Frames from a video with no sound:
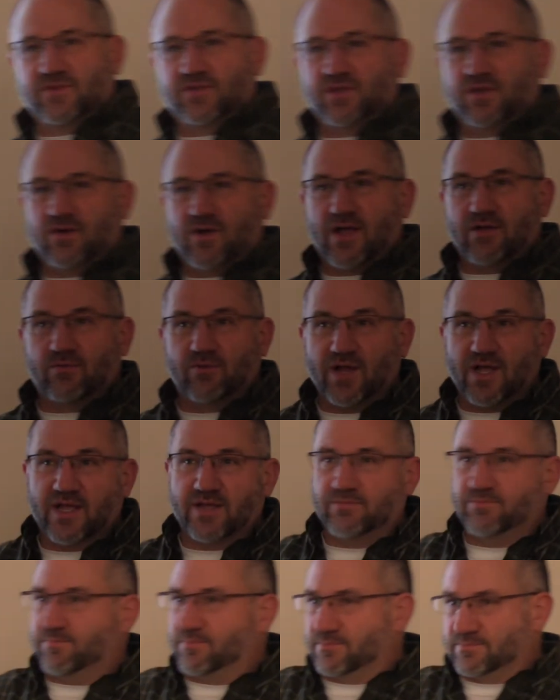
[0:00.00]
So I,
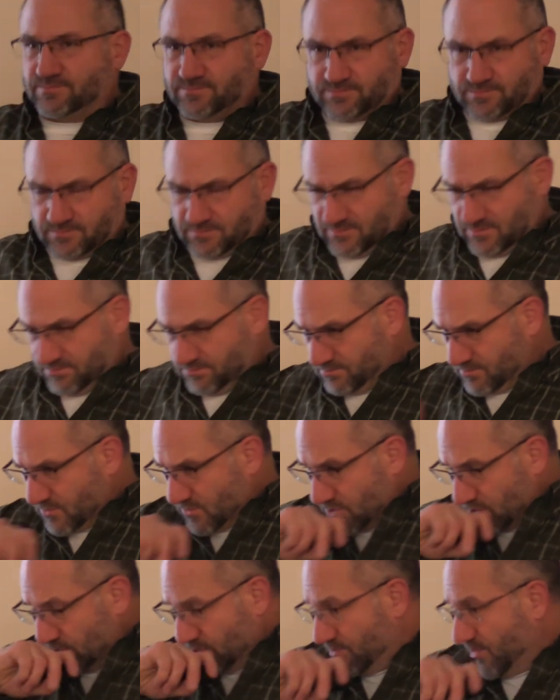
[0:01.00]
I,
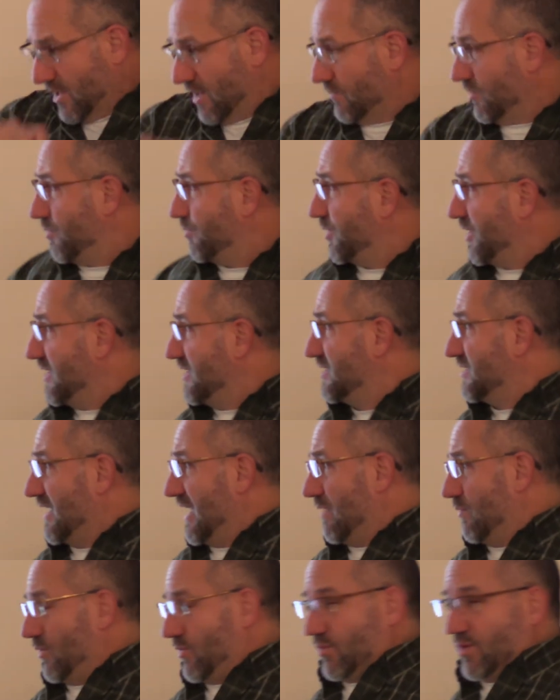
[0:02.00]
excuse me, I replaced
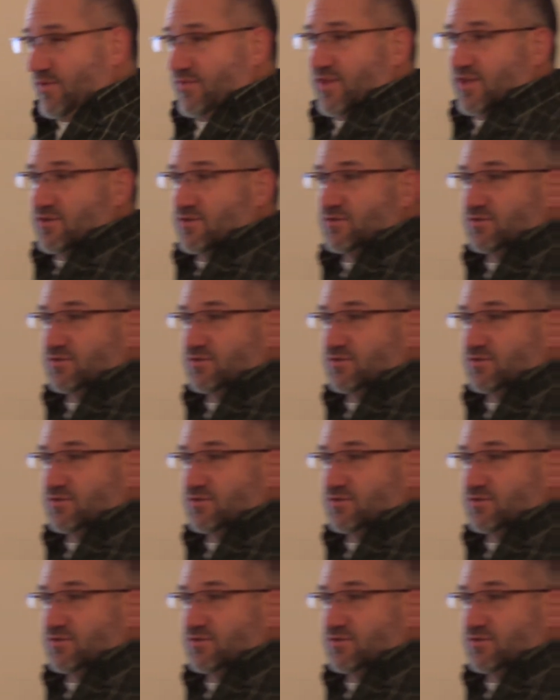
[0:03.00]
that with one that